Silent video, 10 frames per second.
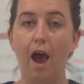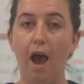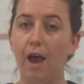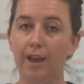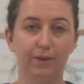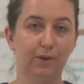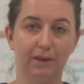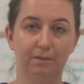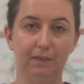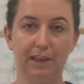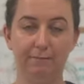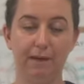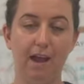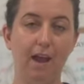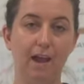I couldn't believe
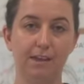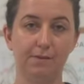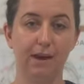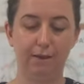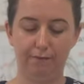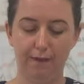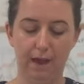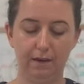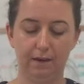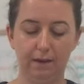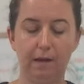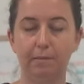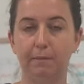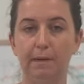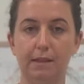my eyes when I found it a
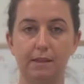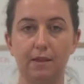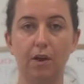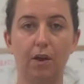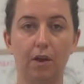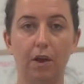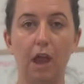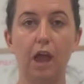couple of months ago.